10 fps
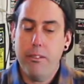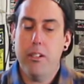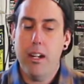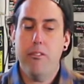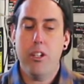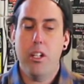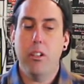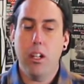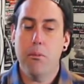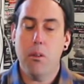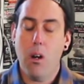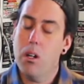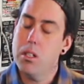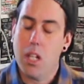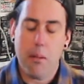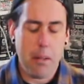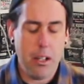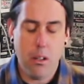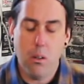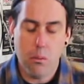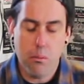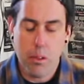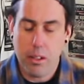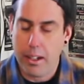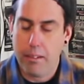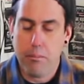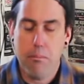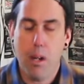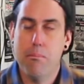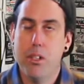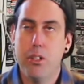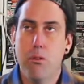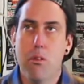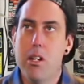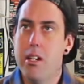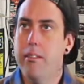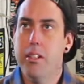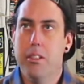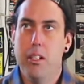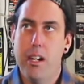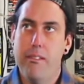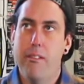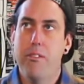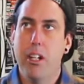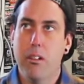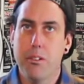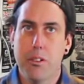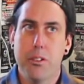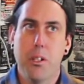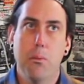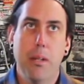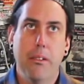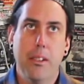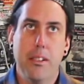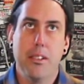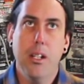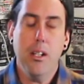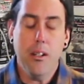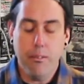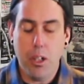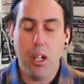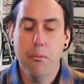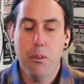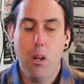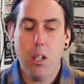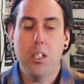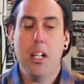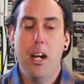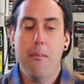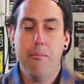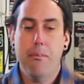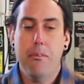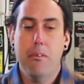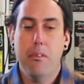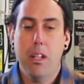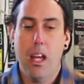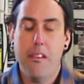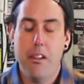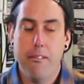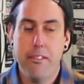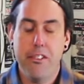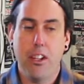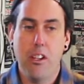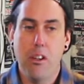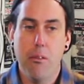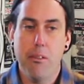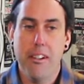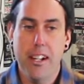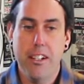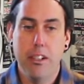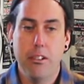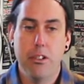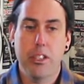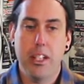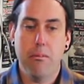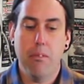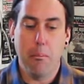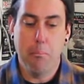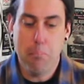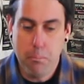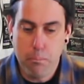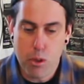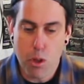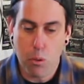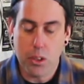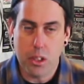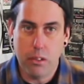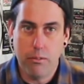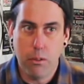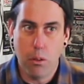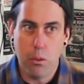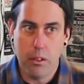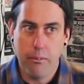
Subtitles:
in your FJ and you come to a hard stop, and I know it's like a majority of us that have FJ Cruisers know about this. You come to a hard stop and it feels like you get rear-ended, you just get like jolted forward.